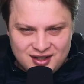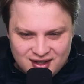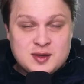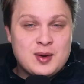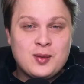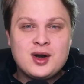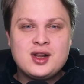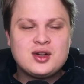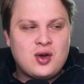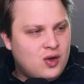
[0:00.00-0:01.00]
It's been one
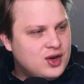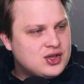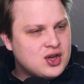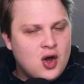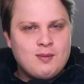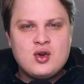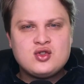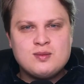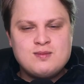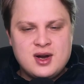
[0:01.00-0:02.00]
of the coldest,
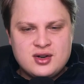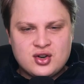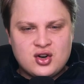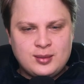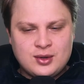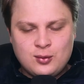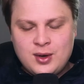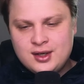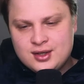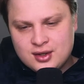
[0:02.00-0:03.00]
most miserable
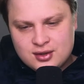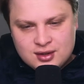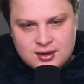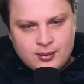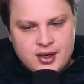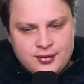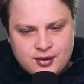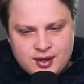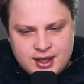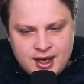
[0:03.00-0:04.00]
winters. I'm ready
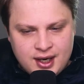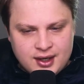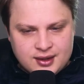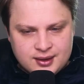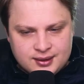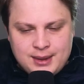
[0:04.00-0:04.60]
for it to end.